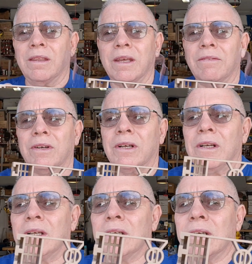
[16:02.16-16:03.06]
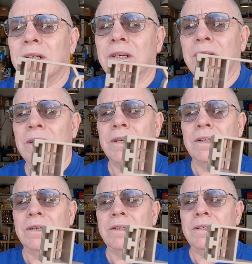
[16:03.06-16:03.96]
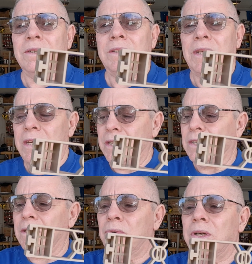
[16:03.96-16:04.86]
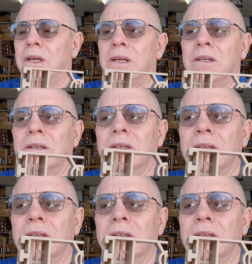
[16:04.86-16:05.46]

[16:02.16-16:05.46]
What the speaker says: they have a little T's at one end,